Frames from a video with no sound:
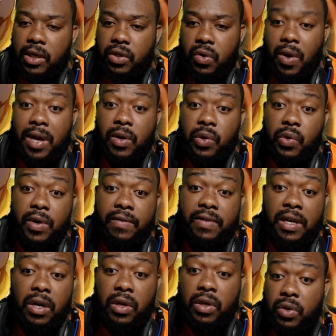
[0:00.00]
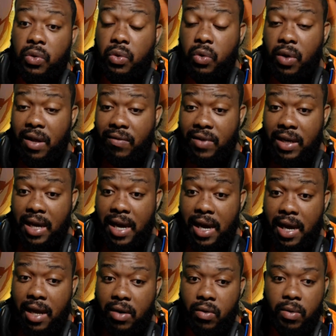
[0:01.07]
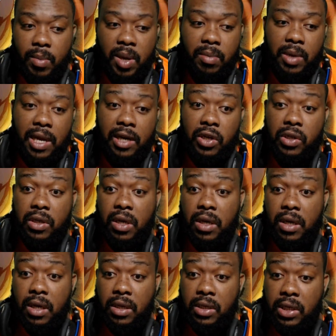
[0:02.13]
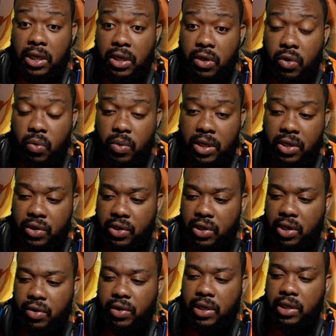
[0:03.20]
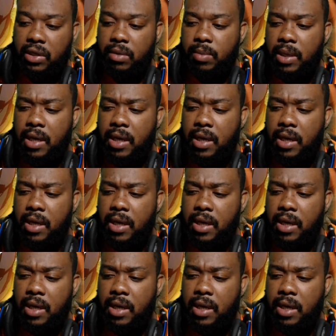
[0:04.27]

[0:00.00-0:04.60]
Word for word: so I don't know if they're to do 12 again, or maybe they're just going to continue with the series,